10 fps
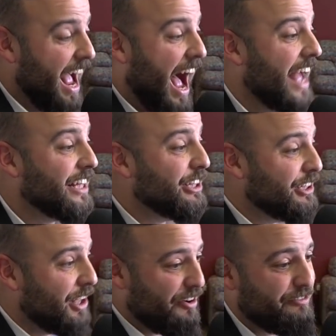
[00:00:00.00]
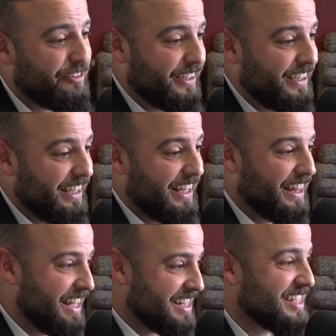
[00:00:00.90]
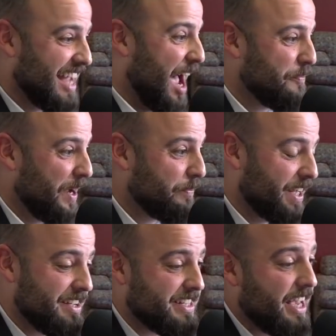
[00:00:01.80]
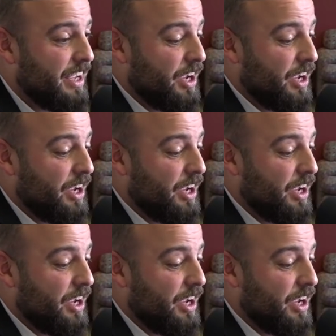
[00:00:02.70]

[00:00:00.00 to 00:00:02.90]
I love this topic because